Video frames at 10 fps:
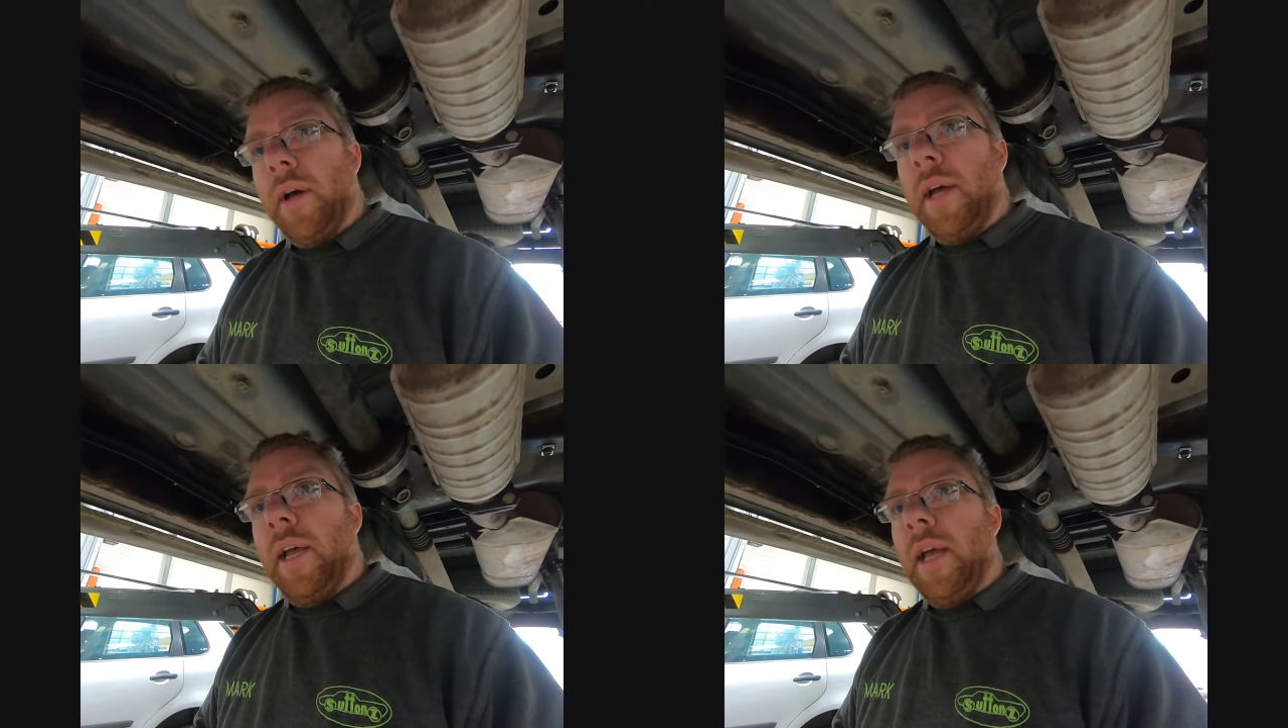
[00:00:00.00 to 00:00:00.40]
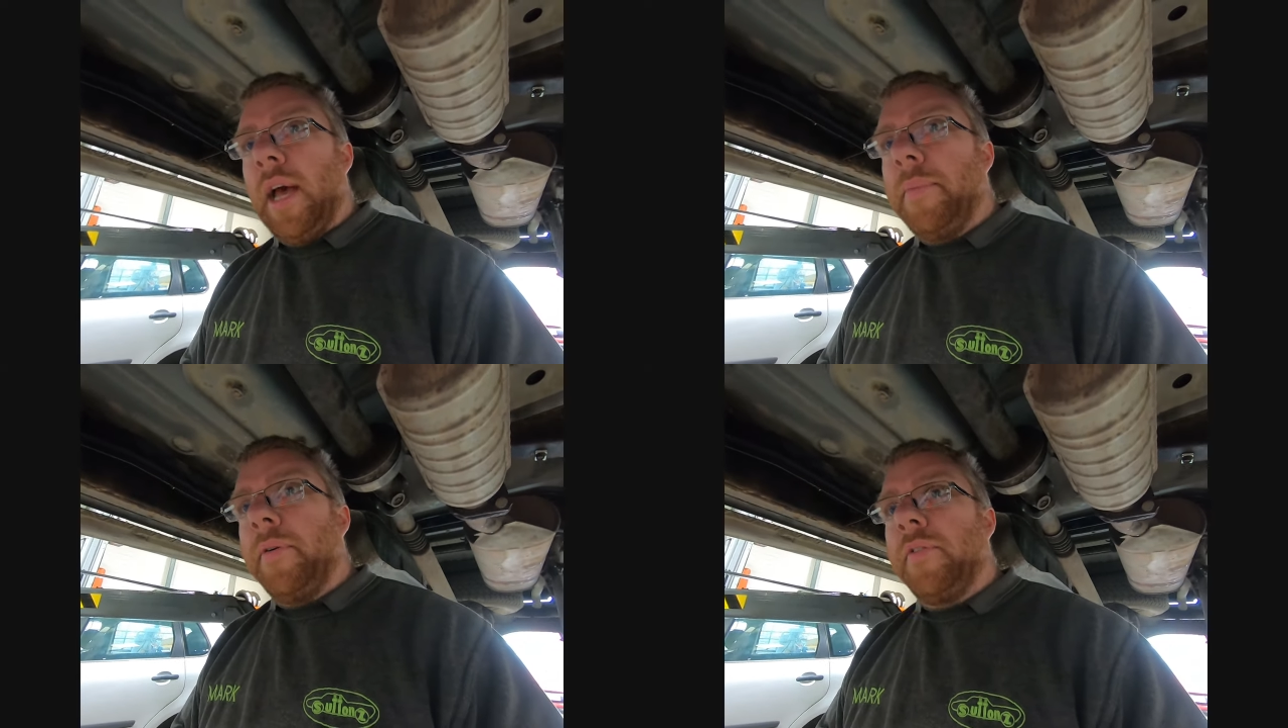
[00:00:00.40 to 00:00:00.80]
a
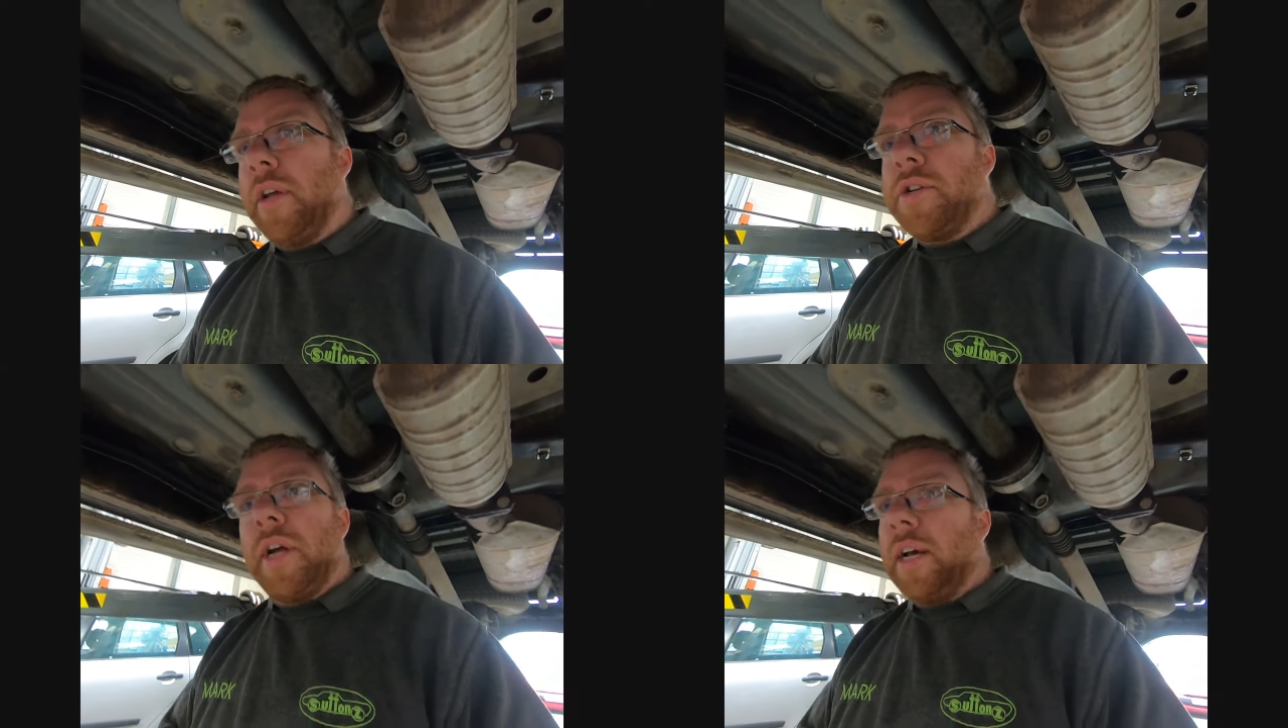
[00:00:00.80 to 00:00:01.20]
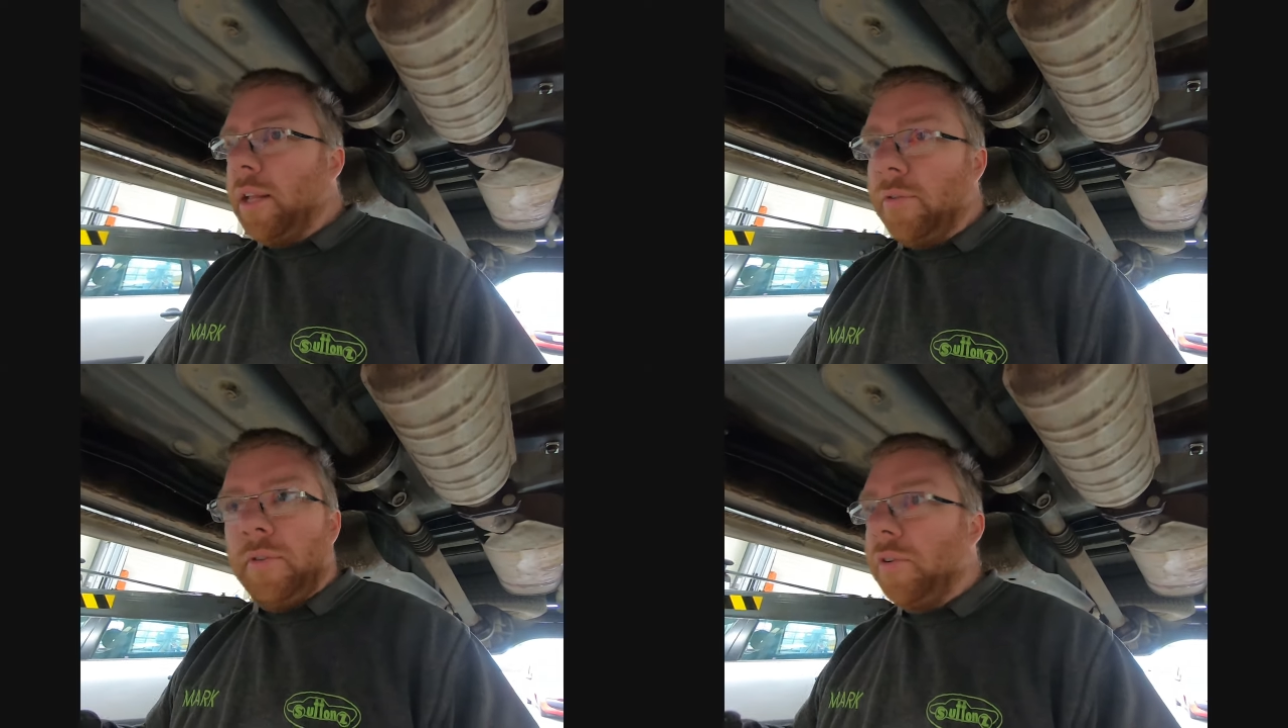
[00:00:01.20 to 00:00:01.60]
MOT
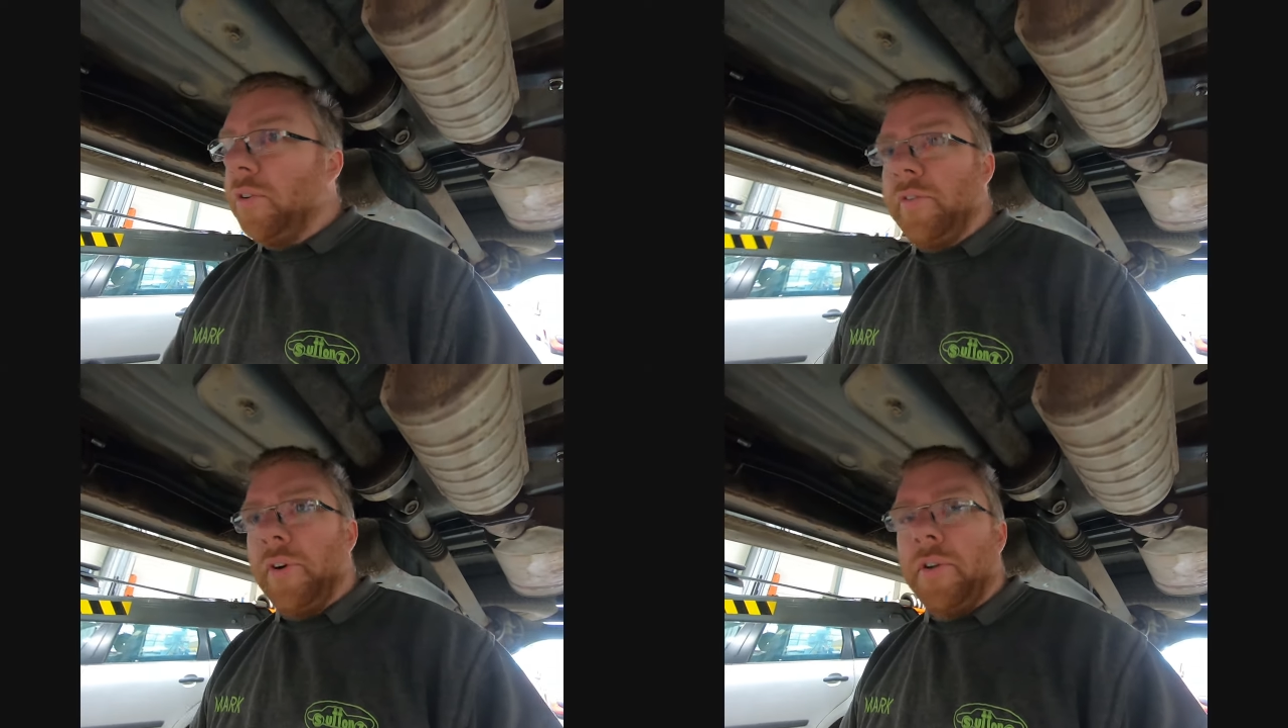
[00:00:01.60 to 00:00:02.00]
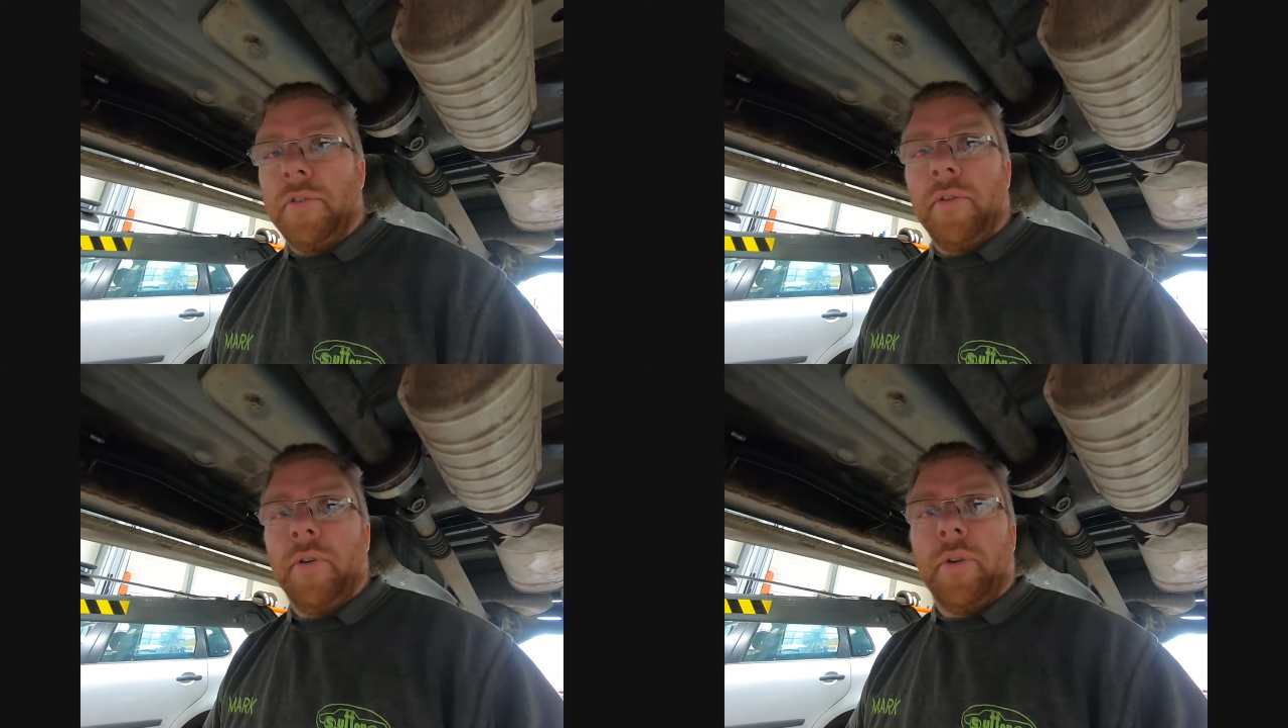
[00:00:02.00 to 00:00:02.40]
check as just
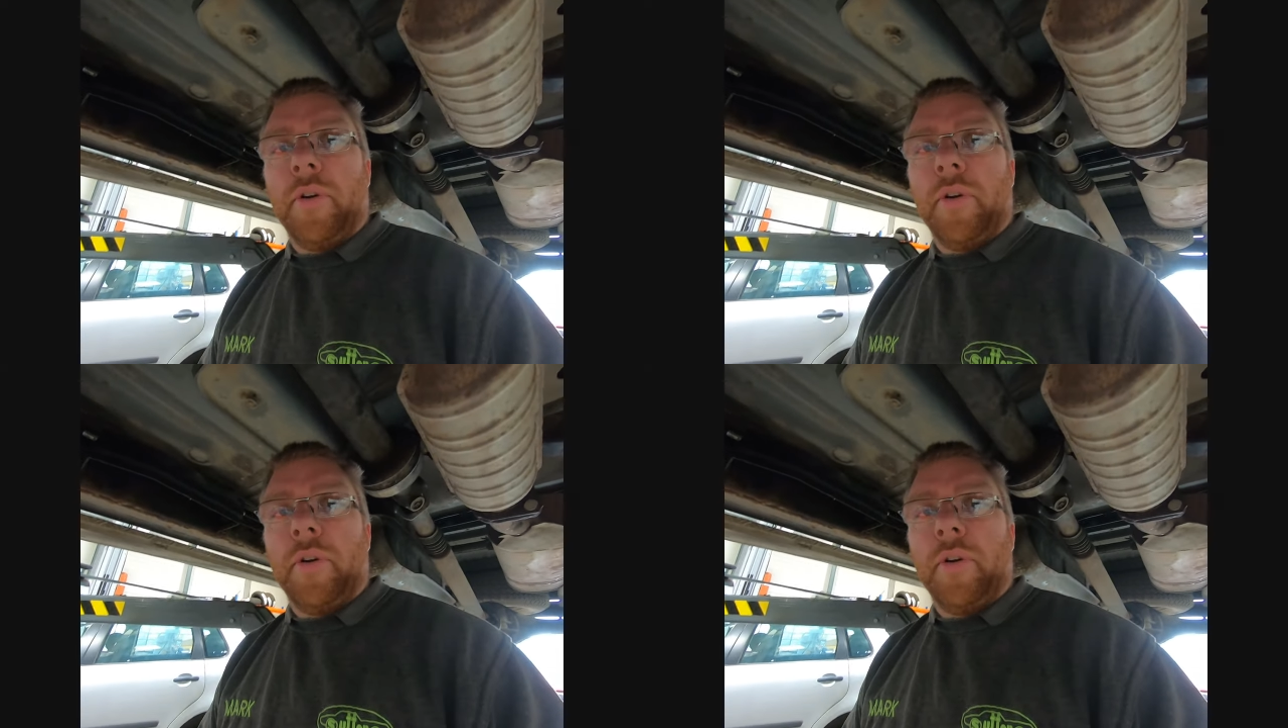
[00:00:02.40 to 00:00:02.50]
advisory on